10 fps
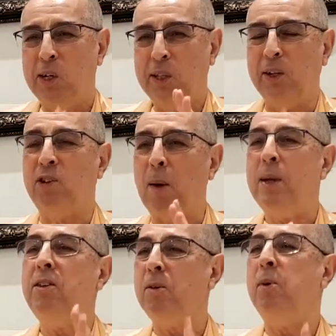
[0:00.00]
There's some
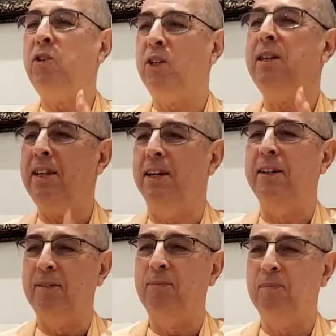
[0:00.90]
intimacy there.
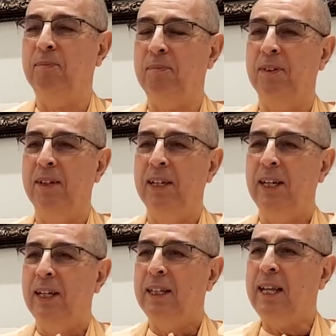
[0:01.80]

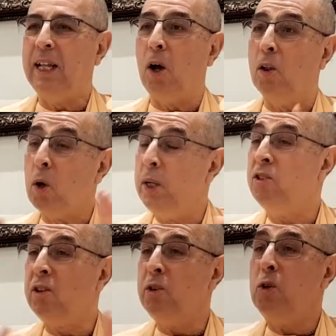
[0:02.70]
That although
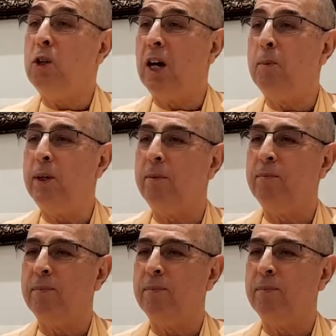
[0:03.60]
he's a newcomer,